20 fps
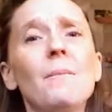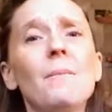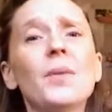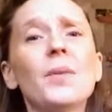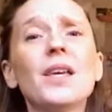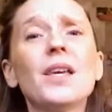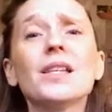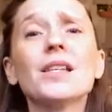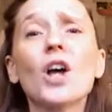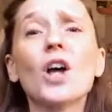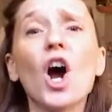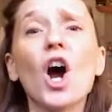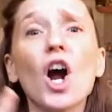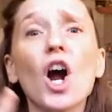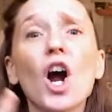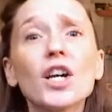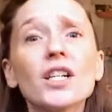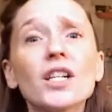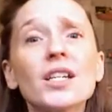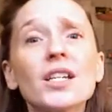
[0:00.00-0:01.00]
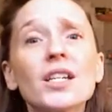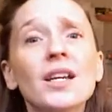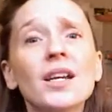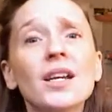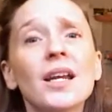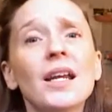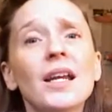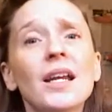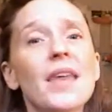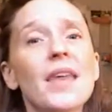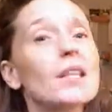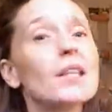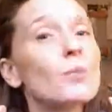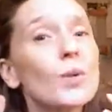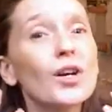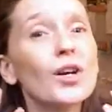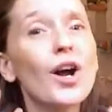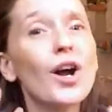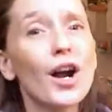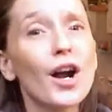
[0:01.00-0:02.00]
Because art, that's
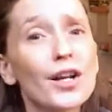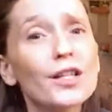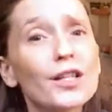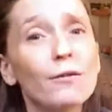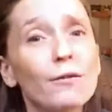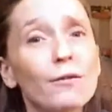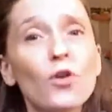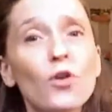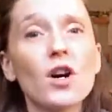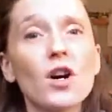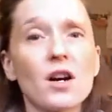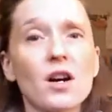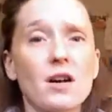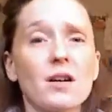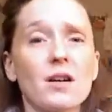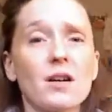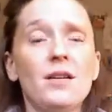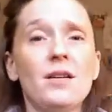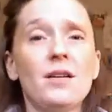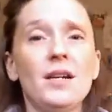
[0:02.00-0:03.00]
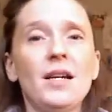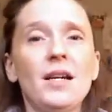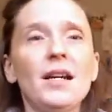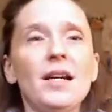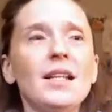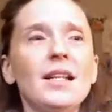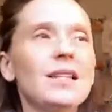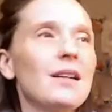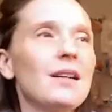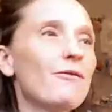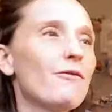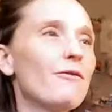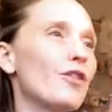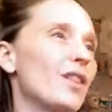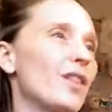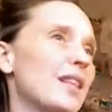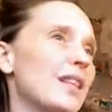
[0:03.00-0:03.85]
what art is for. It's not for this